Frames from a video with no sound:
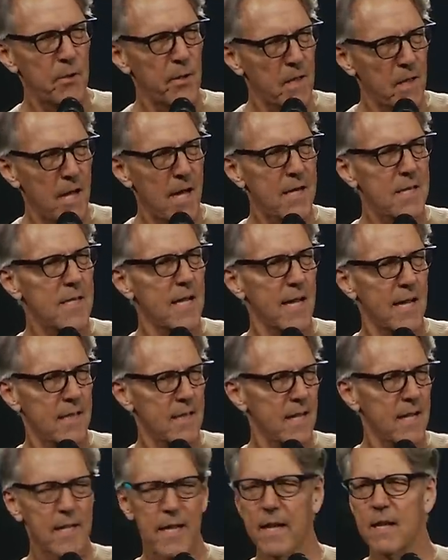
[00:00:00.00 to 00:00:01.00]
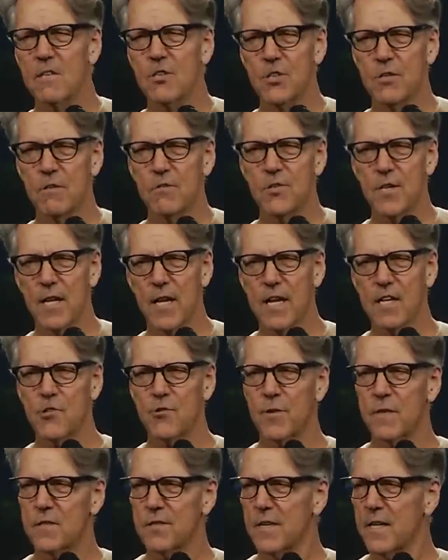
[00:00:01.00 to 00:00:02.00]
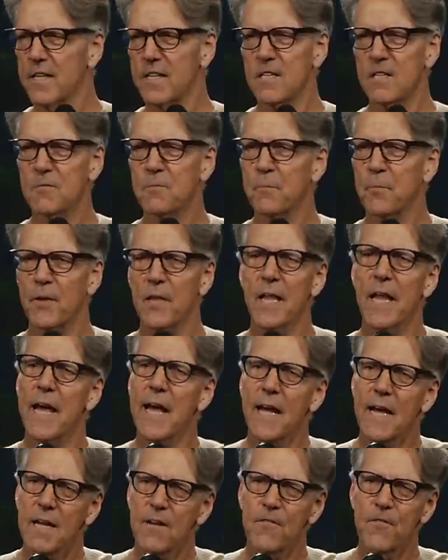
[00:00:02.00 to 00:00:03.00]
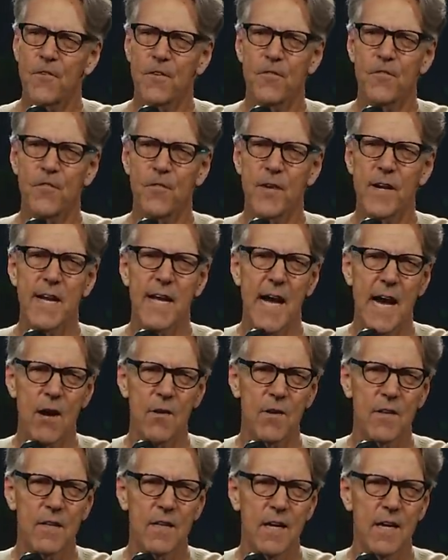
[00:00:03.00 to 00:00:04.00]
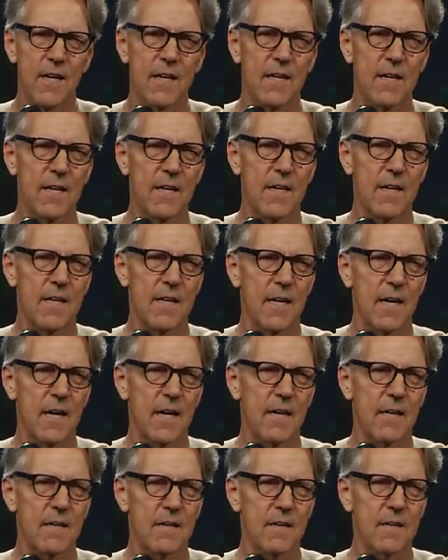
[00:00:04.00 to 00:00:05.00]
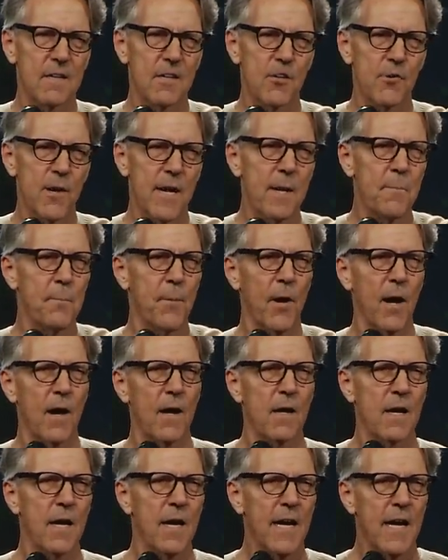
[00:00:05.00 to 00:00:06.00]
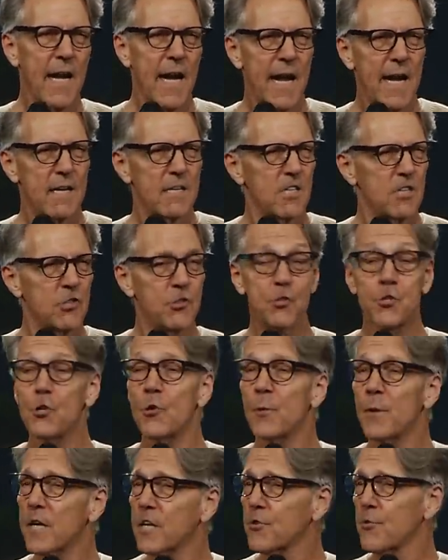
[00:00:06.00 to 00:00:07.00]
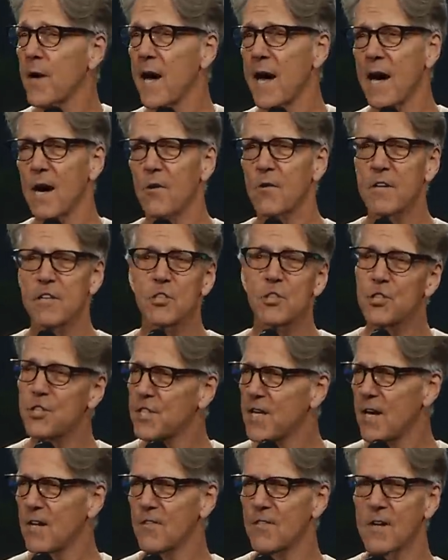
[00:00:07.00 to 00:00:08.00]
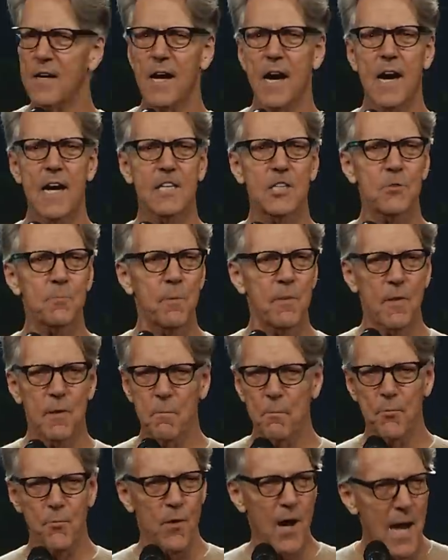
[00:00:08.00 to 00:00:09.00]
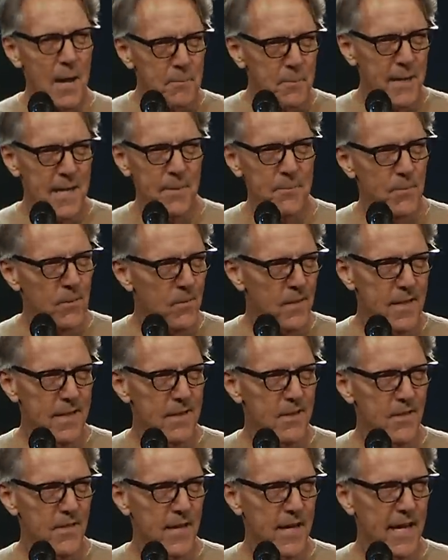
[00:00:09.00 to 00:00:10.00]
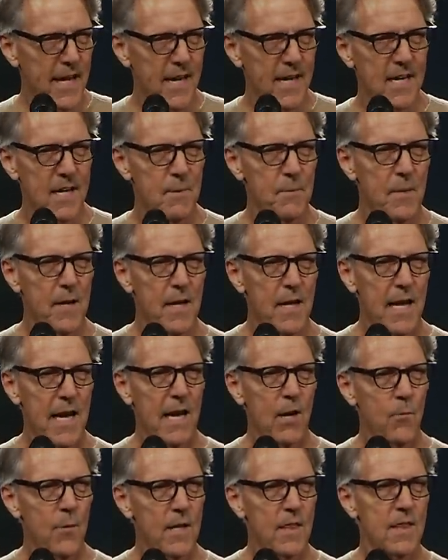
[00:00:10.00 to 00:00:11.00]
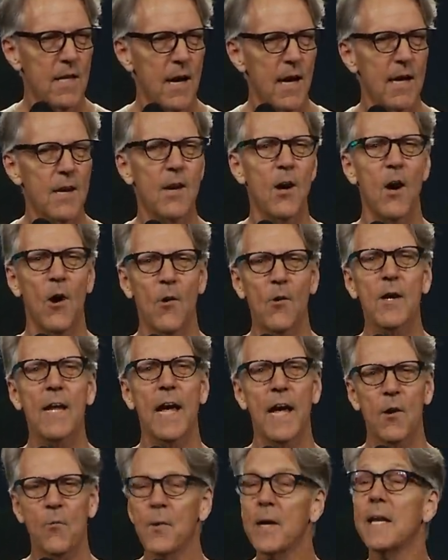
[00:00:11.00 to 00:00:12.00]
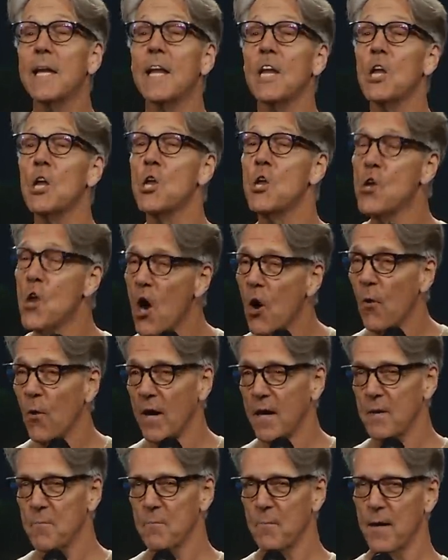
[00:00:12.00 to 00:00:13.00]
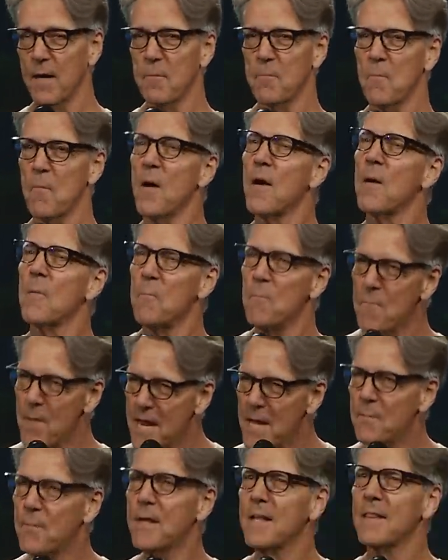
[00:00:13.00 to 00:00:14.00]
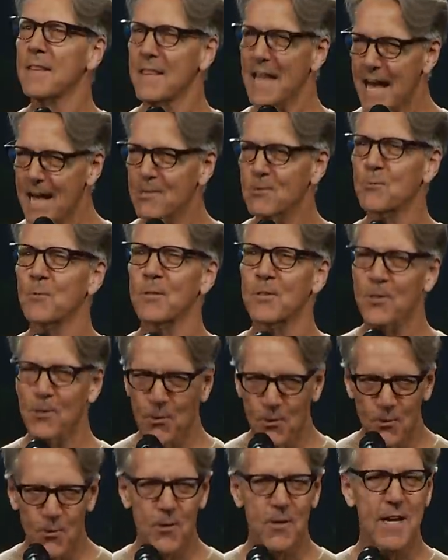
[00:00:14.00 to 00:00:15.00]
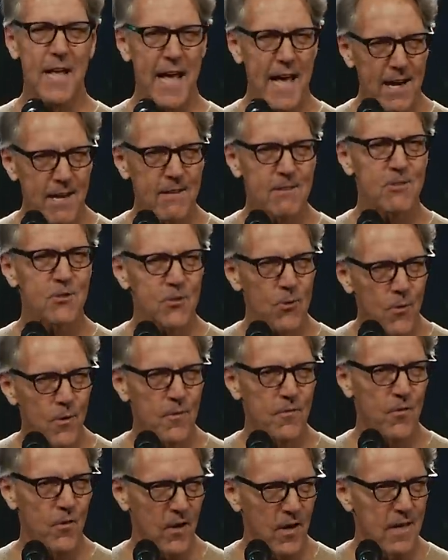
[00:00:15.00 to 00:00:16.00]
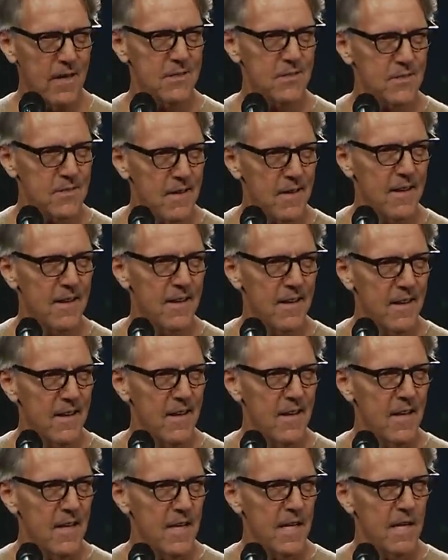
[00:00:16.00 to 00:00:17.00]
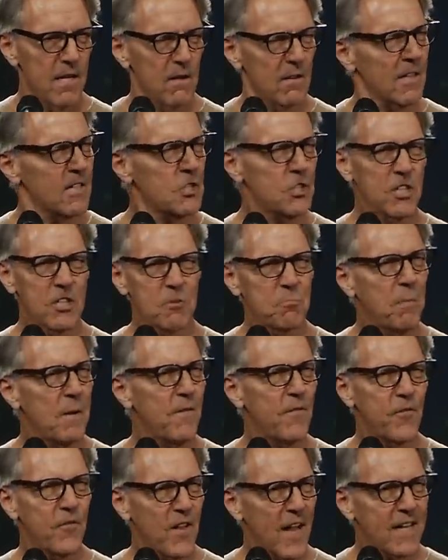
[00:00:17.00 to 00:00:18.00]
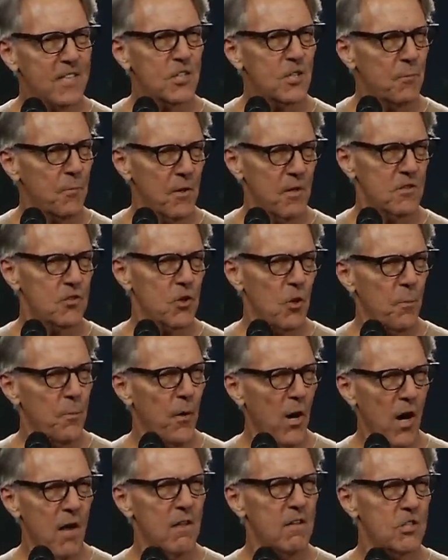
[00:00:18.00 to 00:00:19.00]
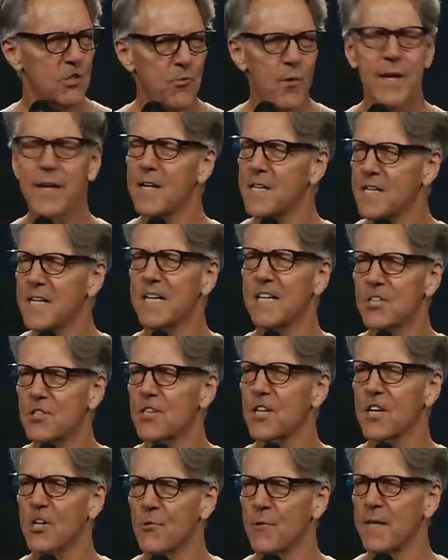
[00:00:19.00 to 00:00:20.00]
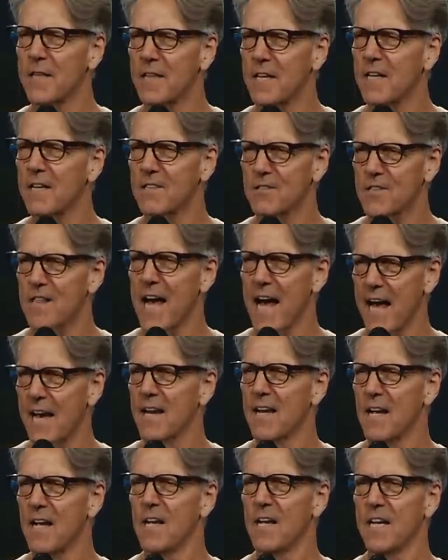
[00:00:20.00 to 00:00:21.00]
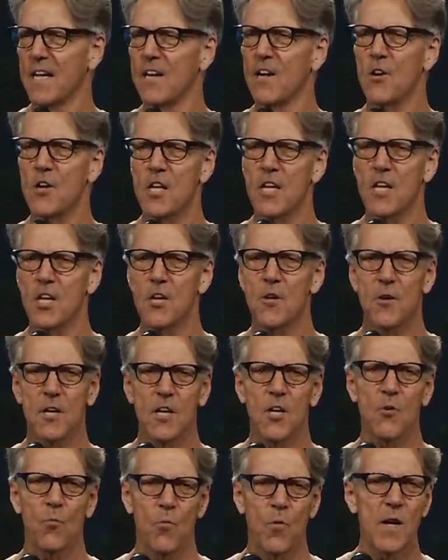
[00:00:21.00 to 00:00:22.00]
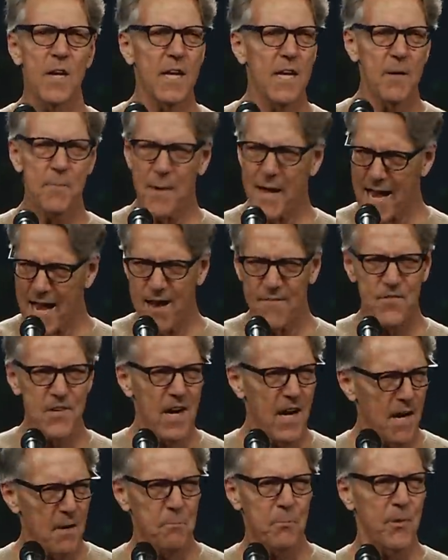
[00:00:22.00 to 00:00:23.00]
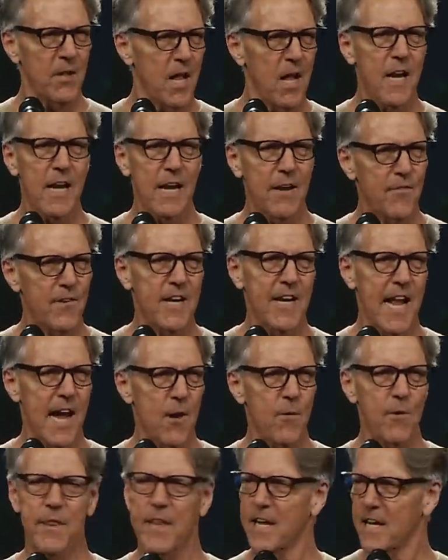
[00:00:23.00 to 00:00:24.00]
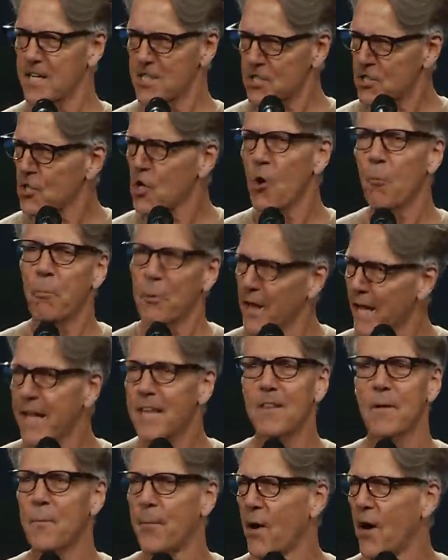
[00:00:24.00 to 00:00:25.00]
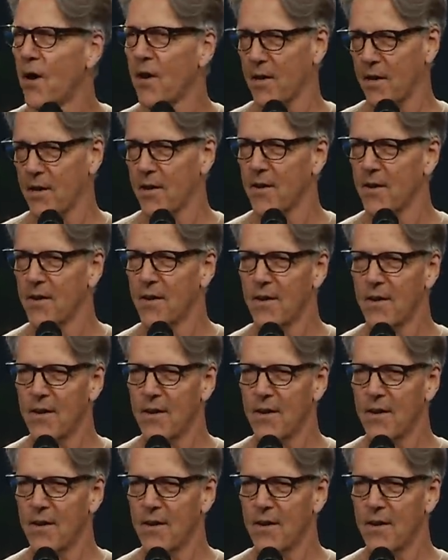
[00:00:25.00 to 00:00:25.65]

plugged in. They let us use the electricity, just played for free out in the uh, Green Park, and just drew a crowd and shared the gospel and brought people into the kingdom. And we thought, okay, we didn't know it, but maybe that's what the Lord had in store for us. You know, let's just be flexible. And so Paul is trying to teach the Corinthians that. You know, you, you, you, we, you may have to unplug every now and then and just go play in the park